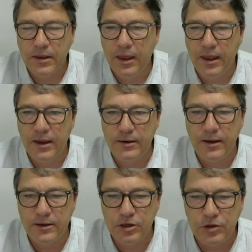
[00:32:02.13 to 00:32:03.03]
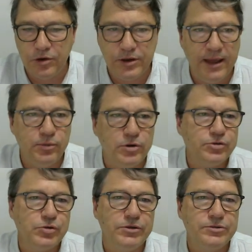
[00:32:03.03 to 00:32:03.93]
and your long label
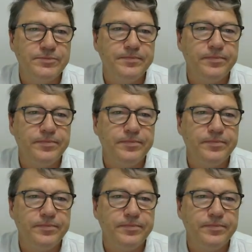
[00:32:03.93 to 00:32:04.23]
controls.